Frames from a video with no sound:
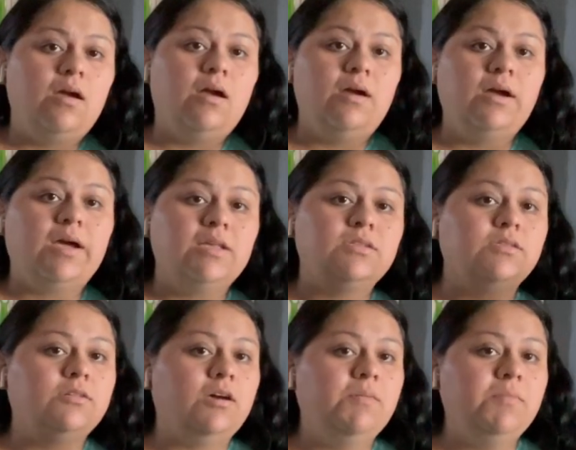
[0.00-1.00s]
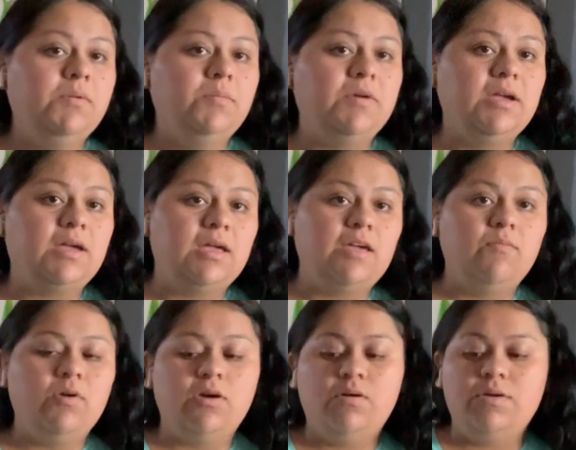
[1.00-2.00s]
Alright guys, so I'm on my break. I gave
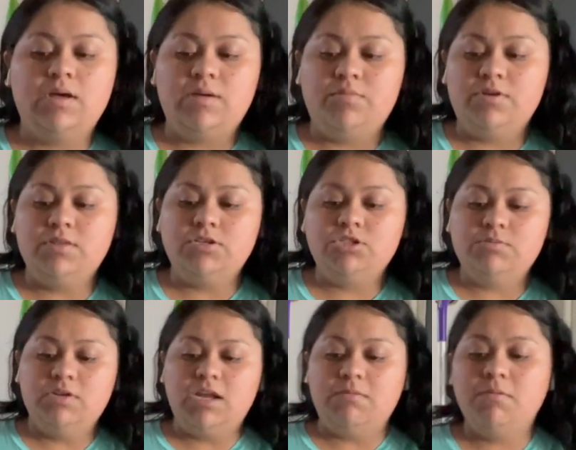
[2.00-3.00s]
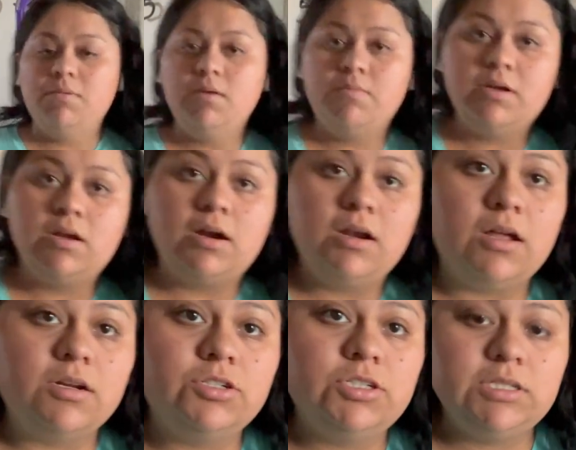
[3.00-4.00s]
Makoa a breathing treatment. I'm about to put our
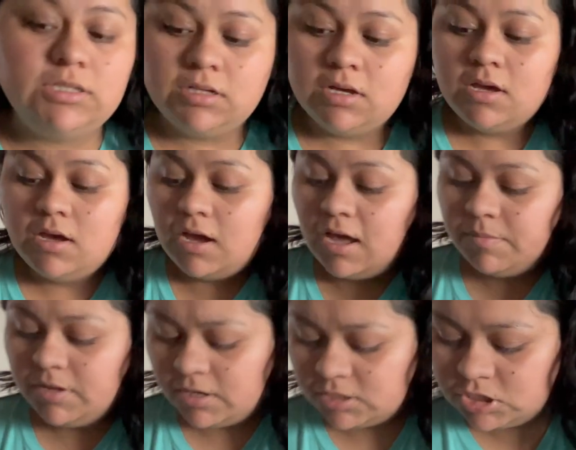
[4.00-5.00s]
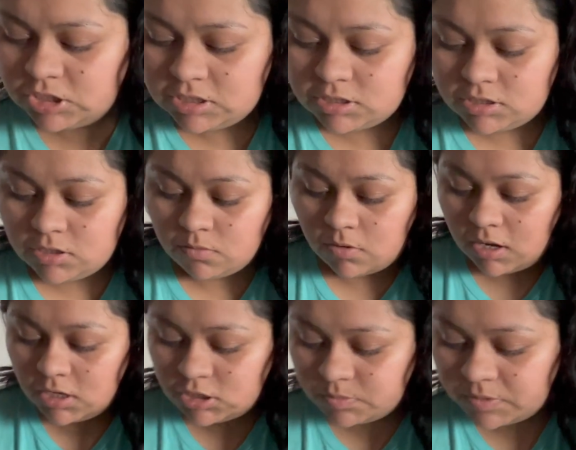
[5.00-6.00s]
laundry, I mean our sheets to
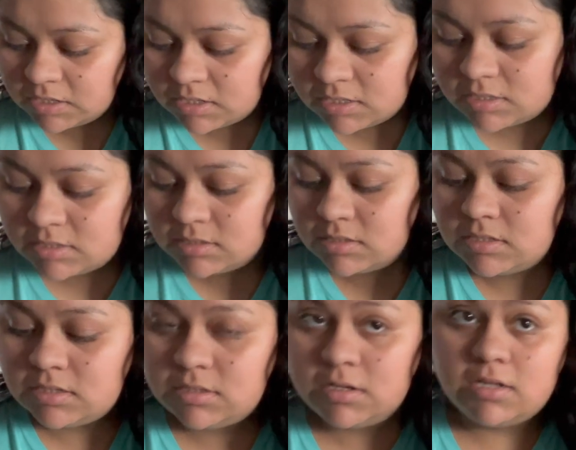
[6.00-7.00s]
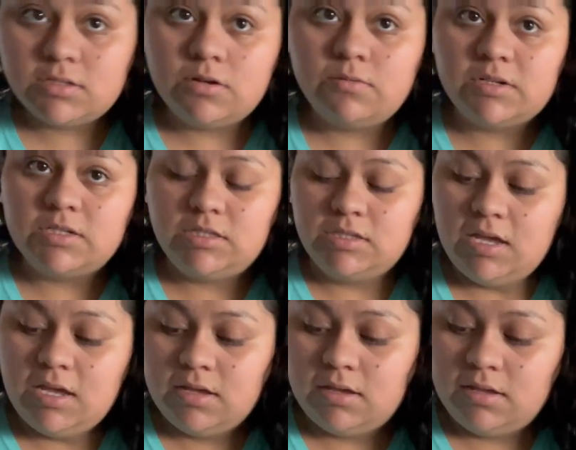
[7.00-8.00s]
wash because as you guys know, we're
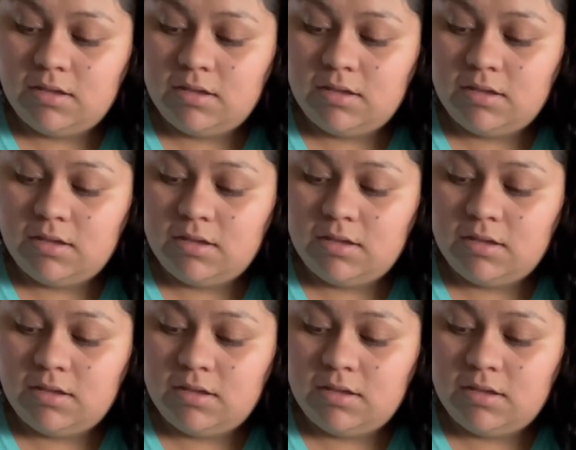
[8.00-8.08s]
sick.